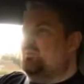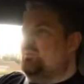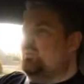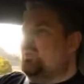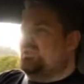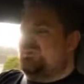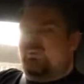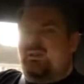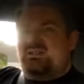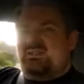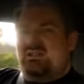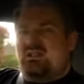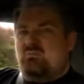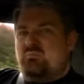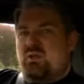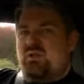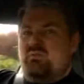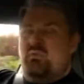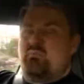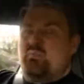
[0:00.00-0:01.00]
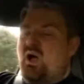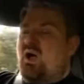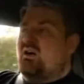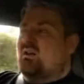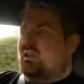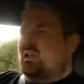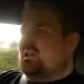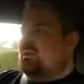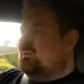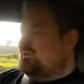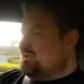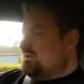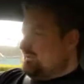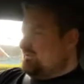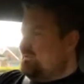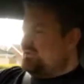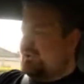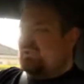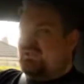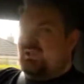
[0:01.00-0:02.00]
which makes it a bit of a bargain. It was
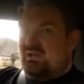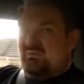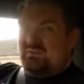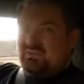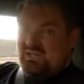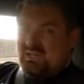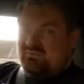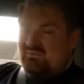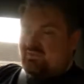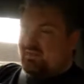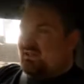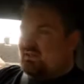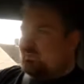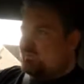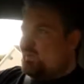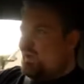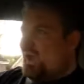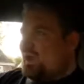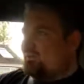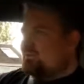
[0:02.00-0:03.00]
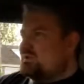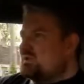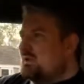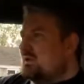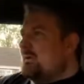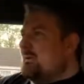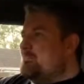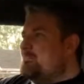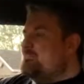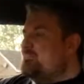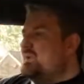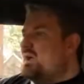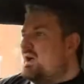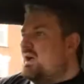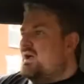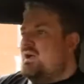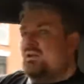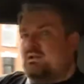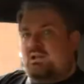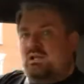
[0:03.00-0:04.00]
just over £7,000.
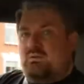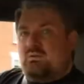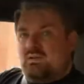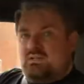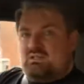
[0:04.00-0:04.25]
Earlier